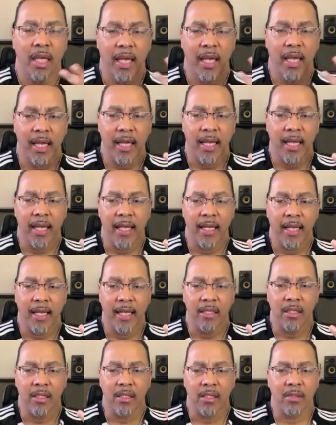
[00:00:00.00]

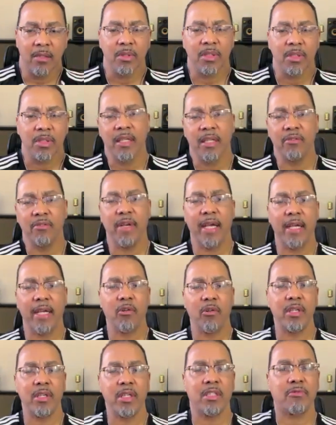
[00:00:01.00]
And it was getting great
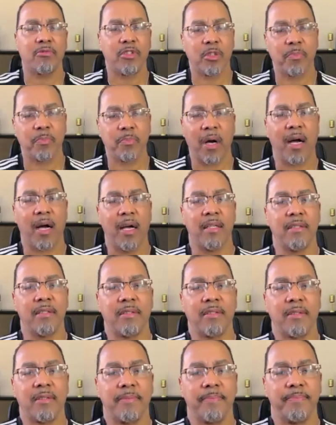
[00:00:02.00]
audience
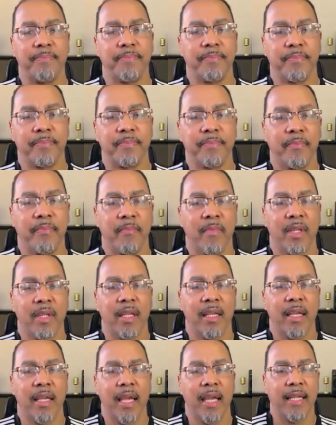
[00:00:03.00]
response.
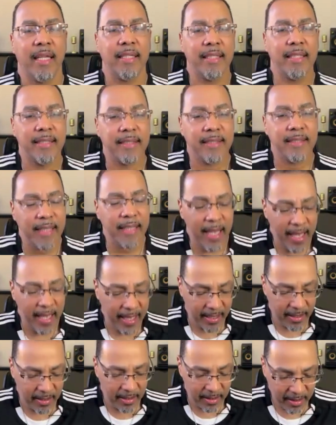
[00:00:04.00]
And he
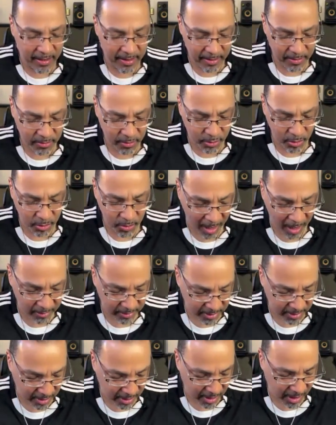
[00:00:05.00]
said,
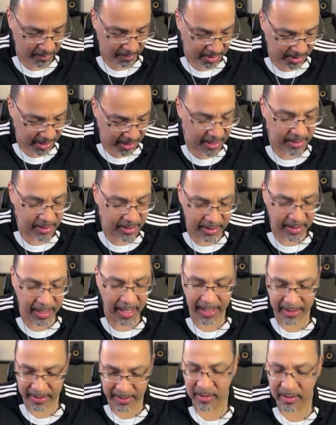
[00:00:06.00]
throughout the conversation,
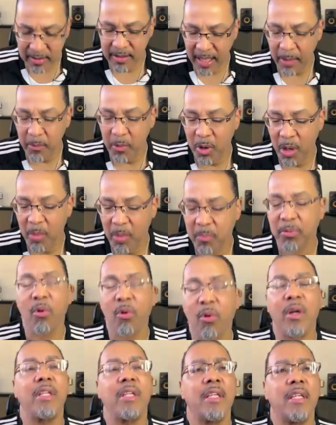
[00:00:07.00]
as they were
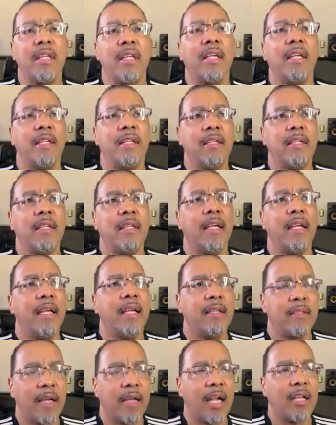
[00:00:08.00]
applauding
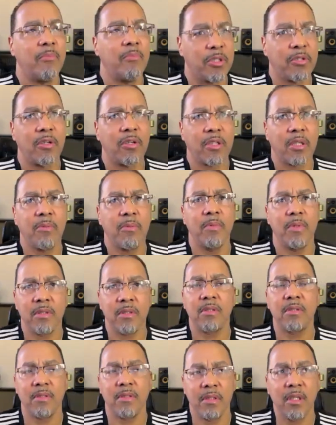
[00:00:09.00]
and Donnie McCurkin
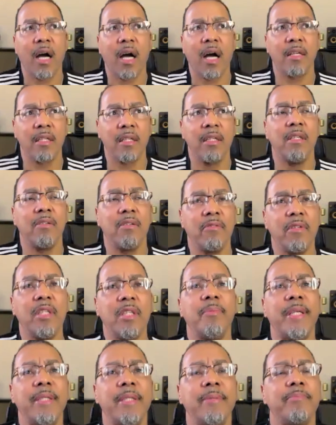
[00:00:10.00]
was nodding in
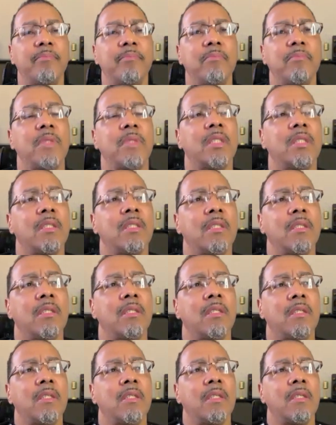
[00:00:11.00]
agreement,
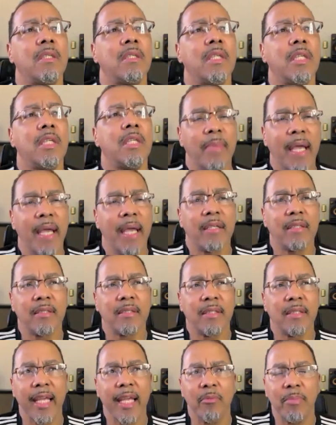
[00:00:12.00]
he made a
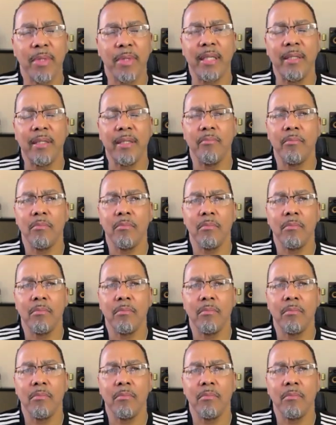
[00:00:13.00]
statement.